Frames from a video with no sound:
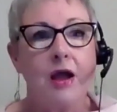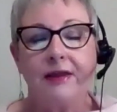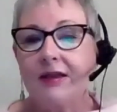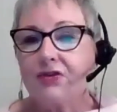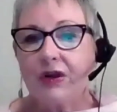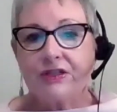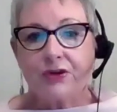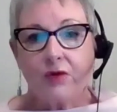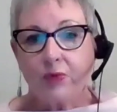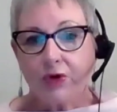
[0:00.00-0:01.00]
Get Dressed
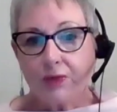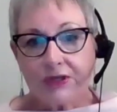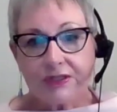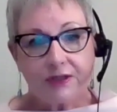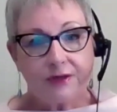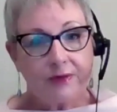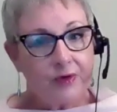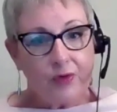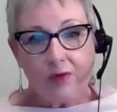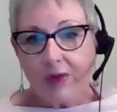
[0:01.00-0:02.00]
on Purpose.
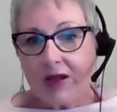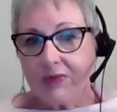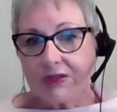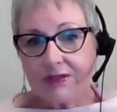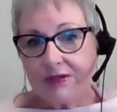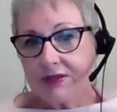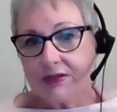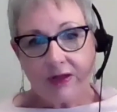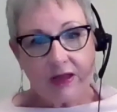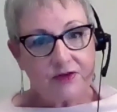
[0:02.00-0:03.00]
Google my business,
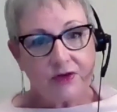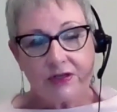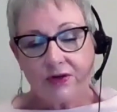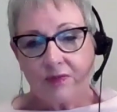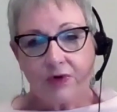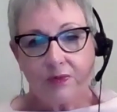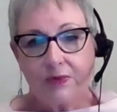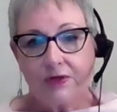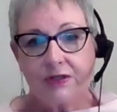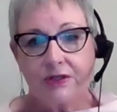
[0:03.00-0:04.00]
Get Dressed on
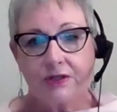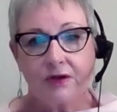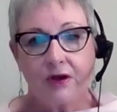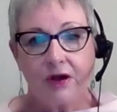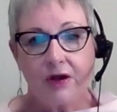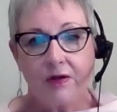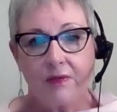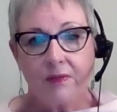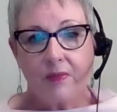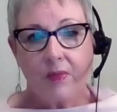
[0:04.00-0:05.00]
Purpose.
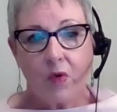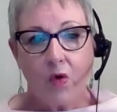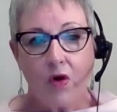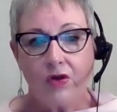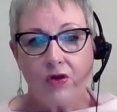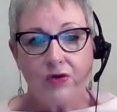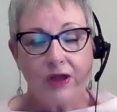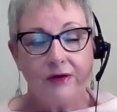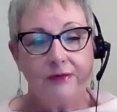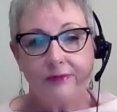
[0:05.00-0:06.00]
Or you
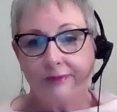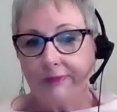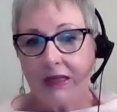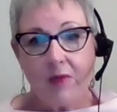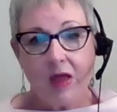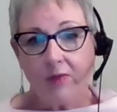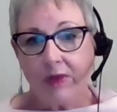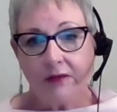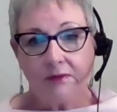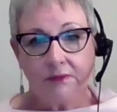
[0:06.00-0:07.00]
can email
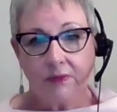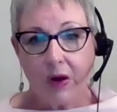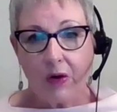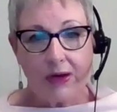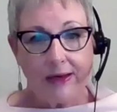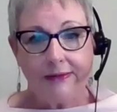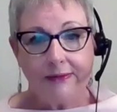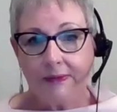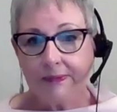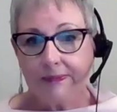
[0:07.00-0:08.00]
me,
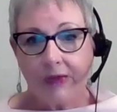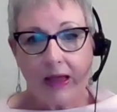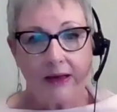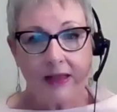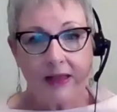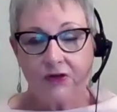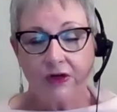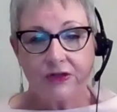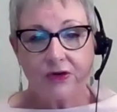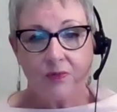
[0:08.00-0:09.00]

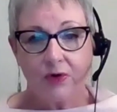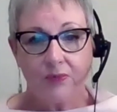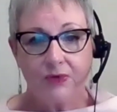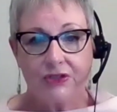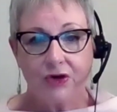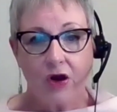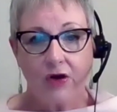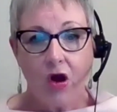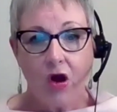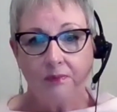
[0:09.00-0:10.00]

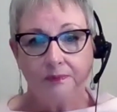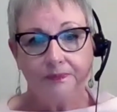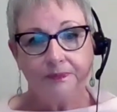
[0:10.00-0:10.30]
marylynn@getdressedonpurpose.com.